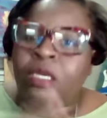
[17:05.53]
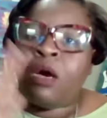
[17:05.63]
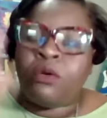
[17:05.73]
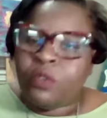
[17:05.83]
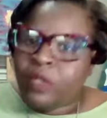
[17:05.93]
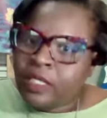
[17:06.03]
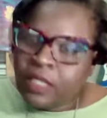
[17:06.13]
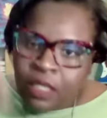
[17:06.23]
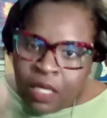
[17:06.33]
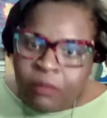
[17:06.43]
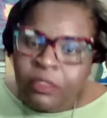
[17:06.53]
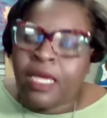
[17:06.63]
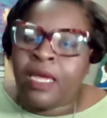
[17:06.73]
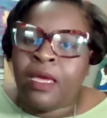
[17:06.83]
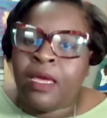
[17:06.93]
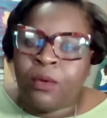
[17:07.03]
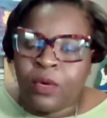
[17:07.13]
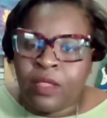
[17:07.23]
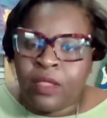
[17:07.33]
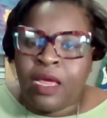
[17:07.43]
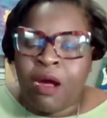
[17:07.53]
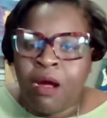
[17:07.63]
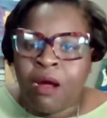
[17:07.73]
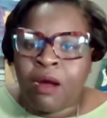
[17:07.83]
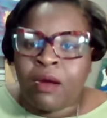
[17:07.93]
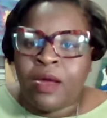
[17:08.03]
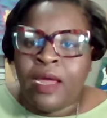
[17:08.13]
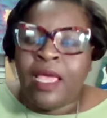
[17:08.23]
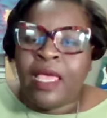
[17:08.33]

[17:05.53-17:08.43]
No, you need to come down where they are